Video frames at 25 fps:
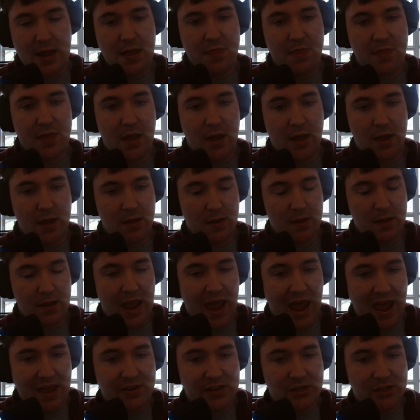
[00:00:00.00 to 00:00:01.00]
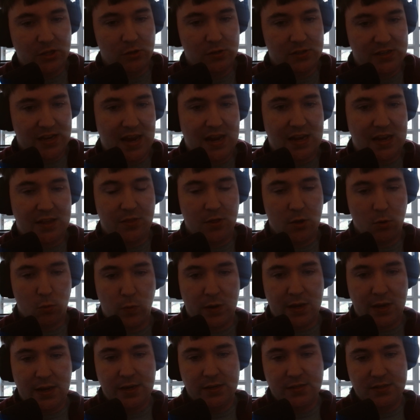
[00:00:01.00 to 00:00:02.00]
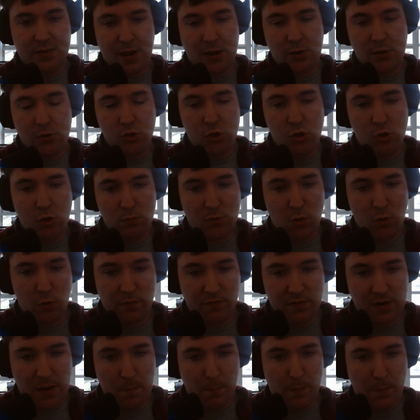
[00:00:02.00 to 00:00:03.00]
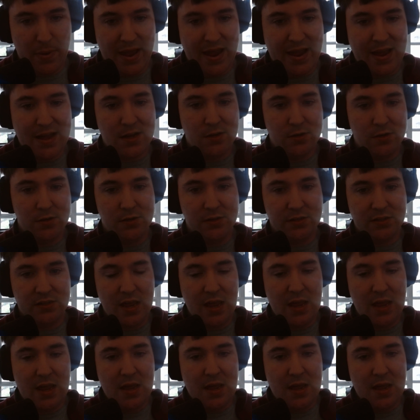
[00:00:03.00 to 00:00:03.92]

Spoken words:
The having to take the ring to Mount Doom kind of compels